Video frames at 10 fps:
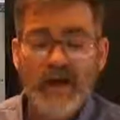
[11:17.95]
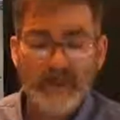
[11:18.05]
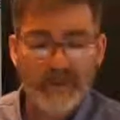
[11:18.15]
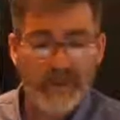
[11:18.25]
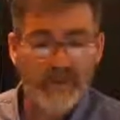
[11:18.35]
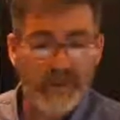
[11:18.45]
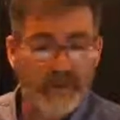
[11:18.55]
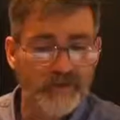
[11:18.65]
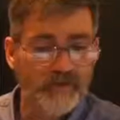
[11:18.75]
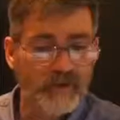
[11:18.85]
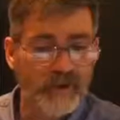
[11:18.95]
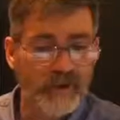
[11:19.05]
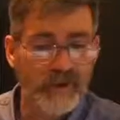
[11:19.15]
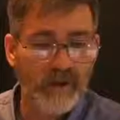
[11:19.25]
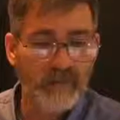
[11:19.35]
I'm going to play just
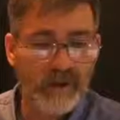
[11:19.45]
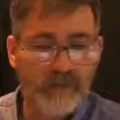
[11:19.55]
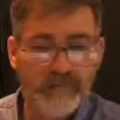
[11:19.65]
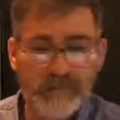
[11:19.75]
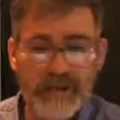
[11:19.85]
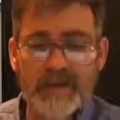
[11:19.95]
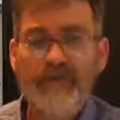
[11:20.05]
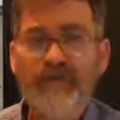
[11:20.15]
about a minute of